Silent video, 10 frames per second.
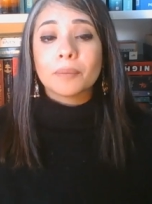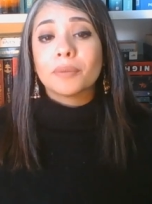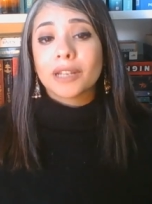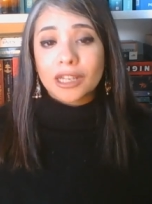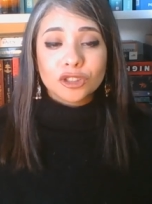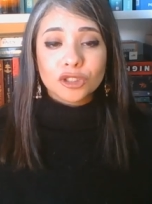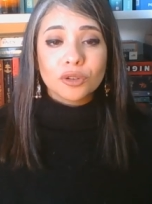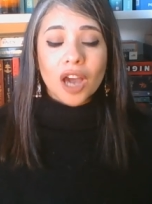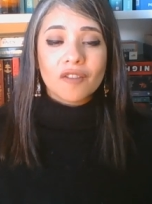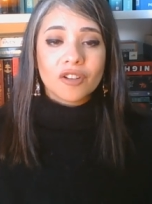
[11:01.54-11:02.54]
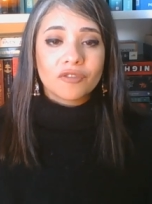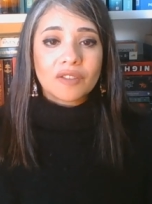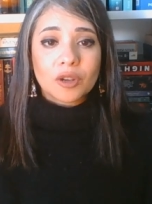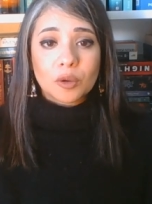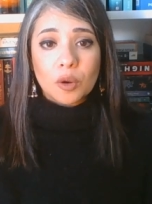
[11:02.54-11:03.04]
But I do have a
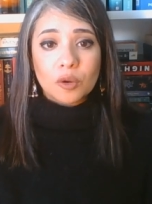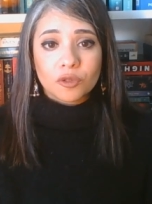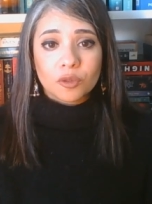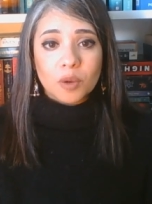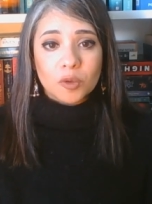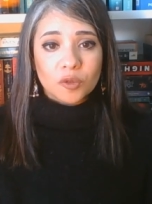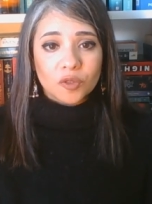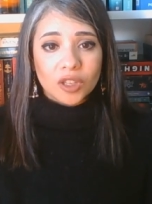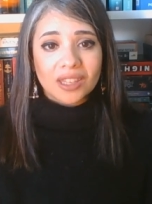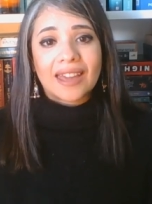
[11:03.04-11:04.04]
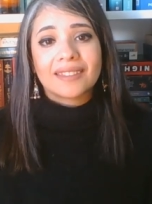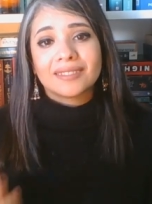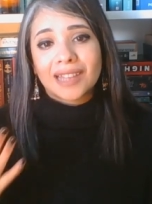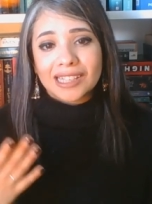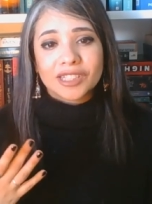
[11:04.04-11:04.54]
favorite quote from a movie,
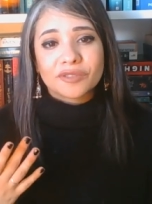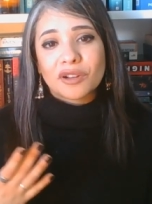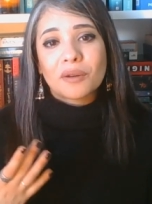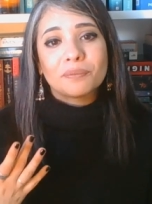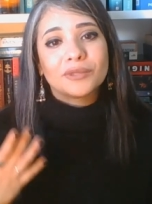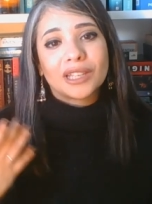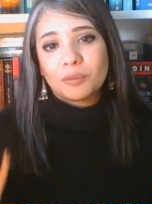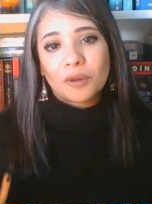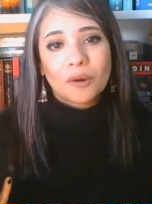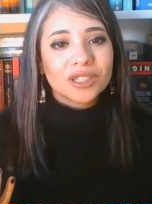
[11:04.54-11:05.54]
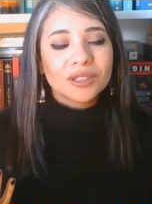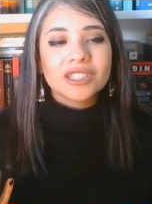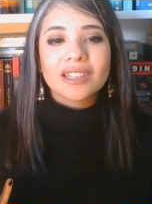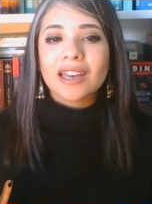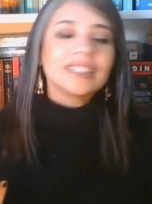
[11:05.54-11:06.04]
and that's from Dead Poets
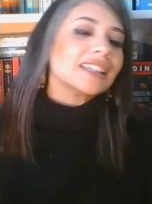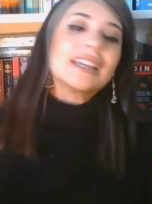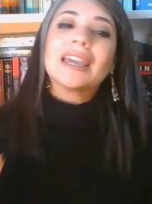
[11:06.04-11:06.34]
Society,